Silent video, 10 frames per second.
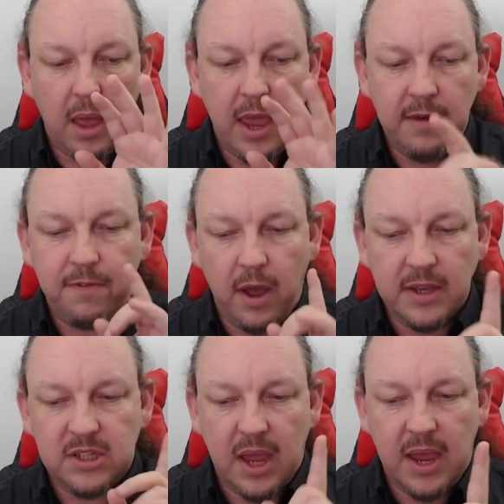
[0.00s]
If I
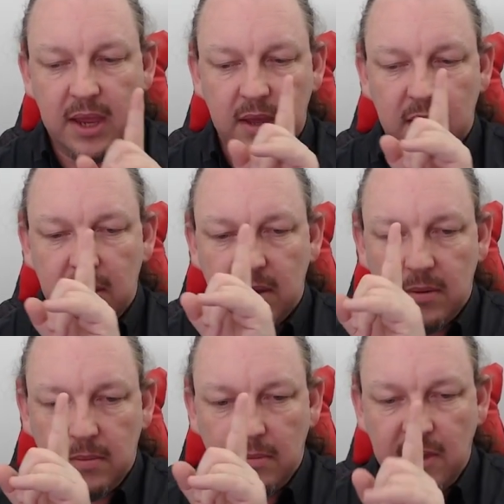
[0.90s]
say,
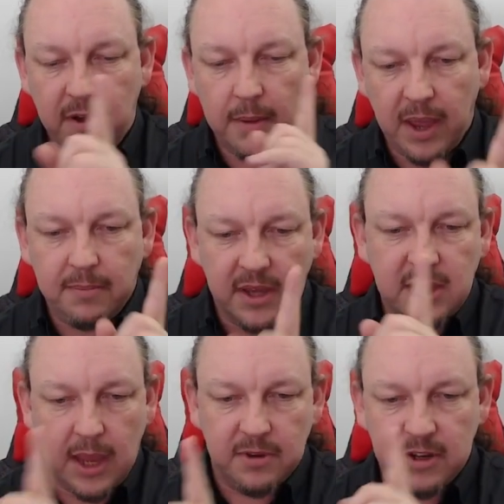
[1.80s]
if I make my
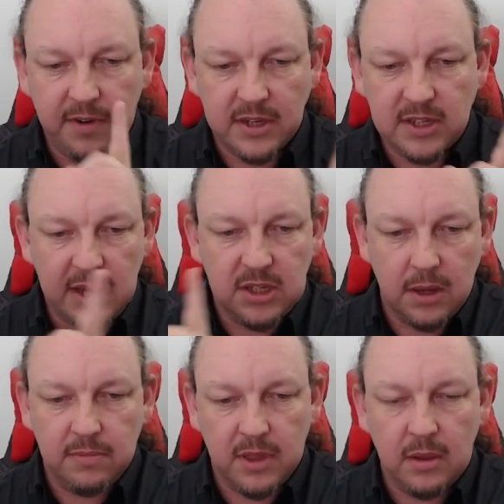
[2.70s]
statement, if I say
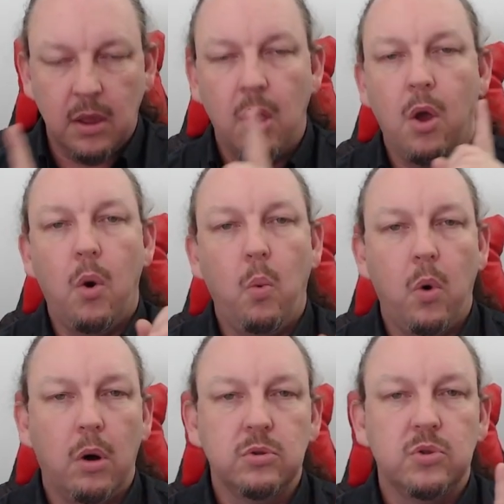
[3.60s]
something,
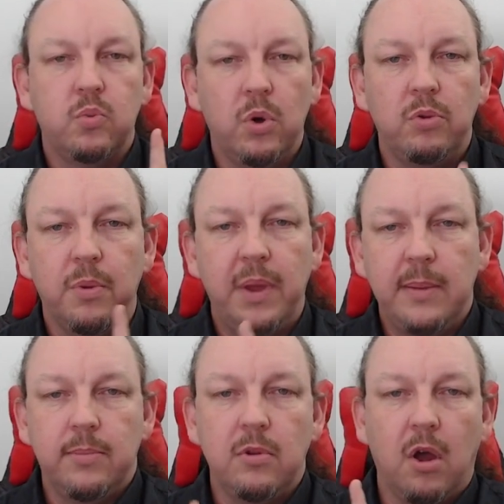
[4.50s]
what will the
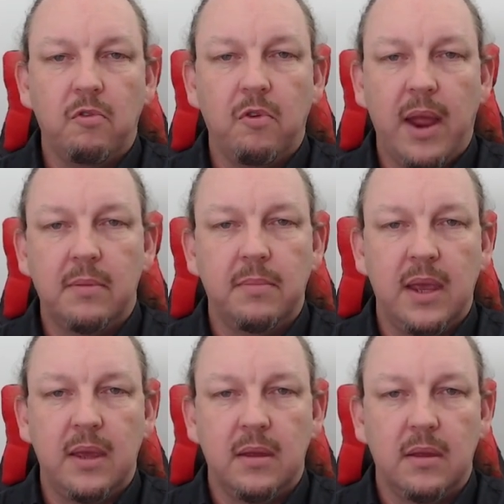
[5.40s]
people around
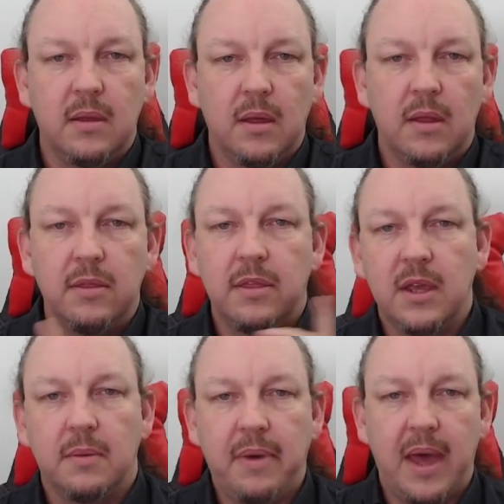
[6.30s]
me
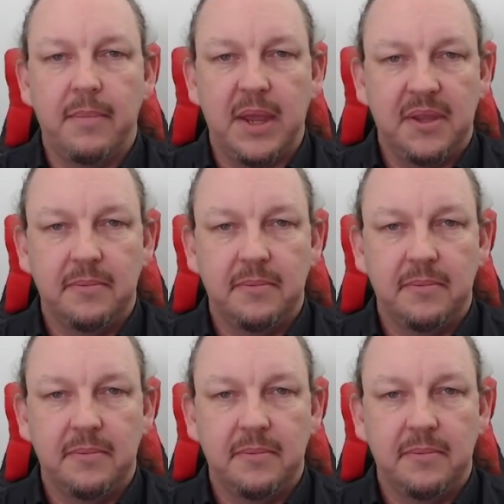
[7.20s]
think about me?